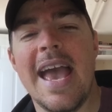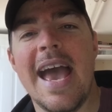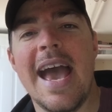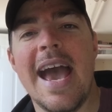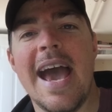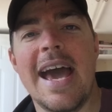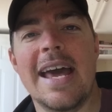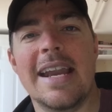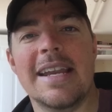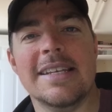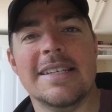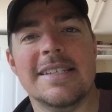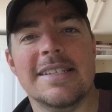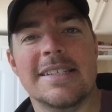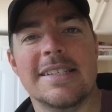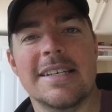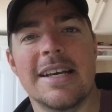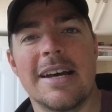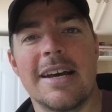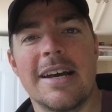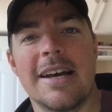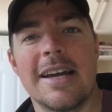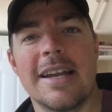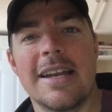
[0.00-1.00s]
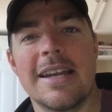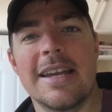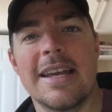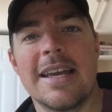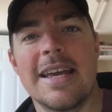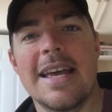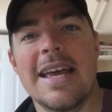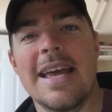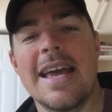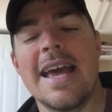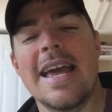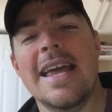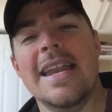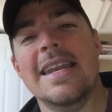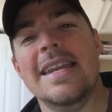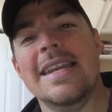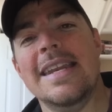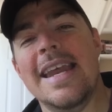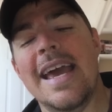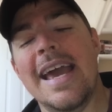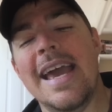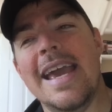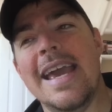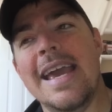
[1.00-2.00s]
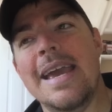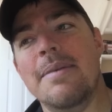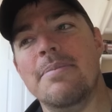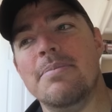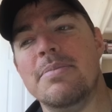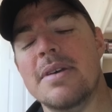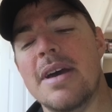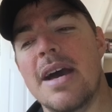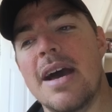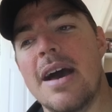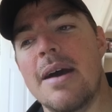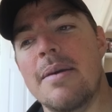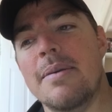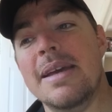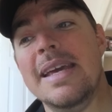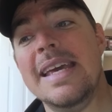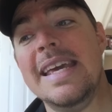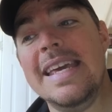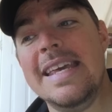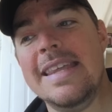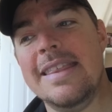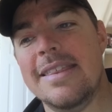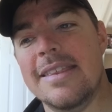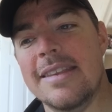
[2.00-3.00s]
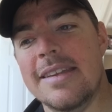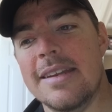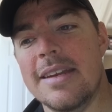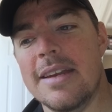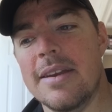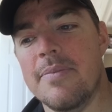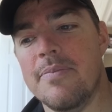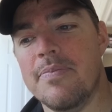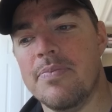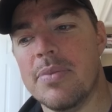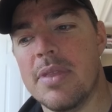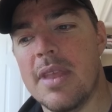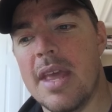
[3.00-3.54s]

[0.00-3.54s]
had a son named Ethan.